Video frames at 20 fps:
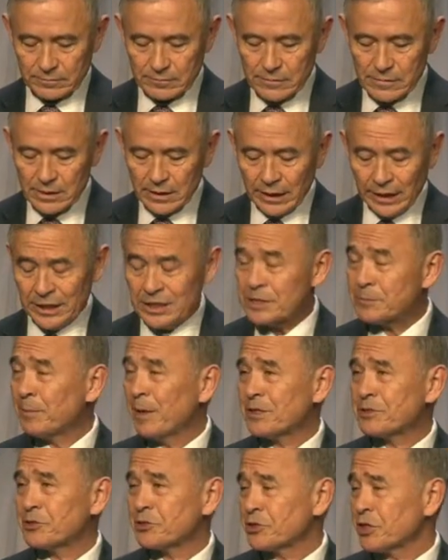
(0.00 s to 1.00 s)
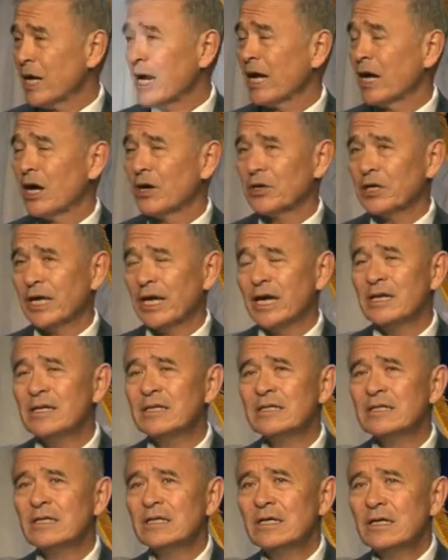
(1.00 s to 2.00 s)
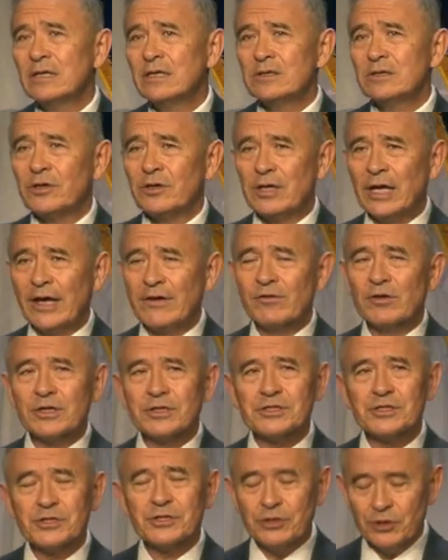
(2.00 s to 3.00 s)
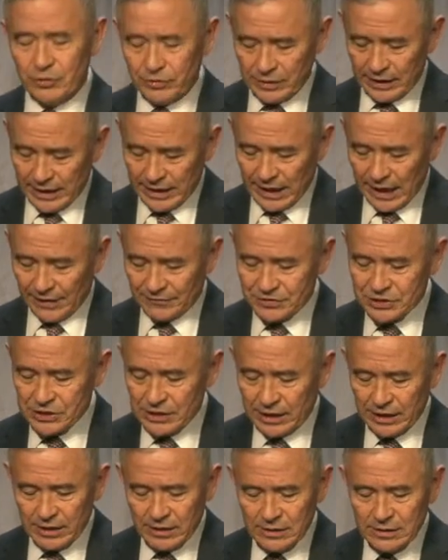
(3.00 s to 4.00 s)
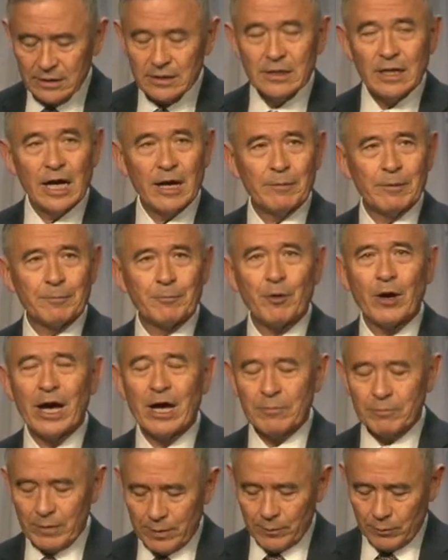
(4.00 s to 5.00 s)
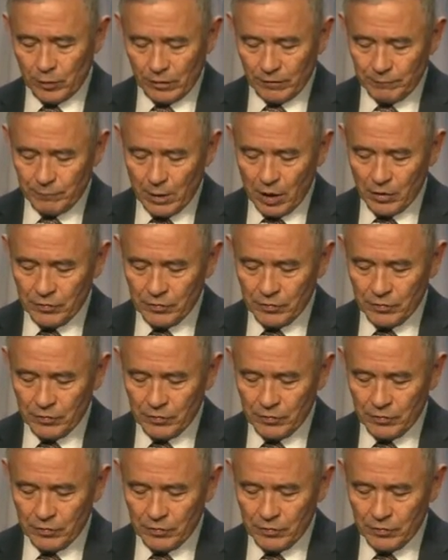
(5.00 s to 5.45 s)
And a special shout out again to the Naval Institute and AFCEA. I'm a proud member of both